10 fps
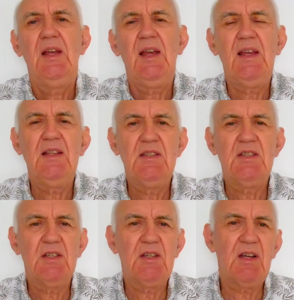And
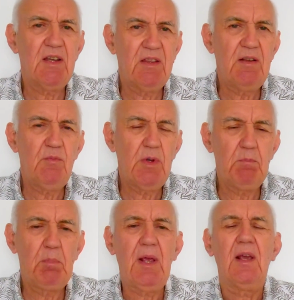I then
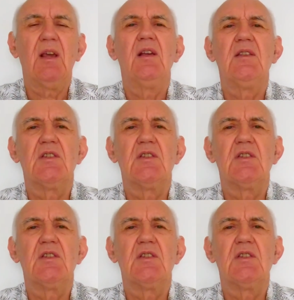went back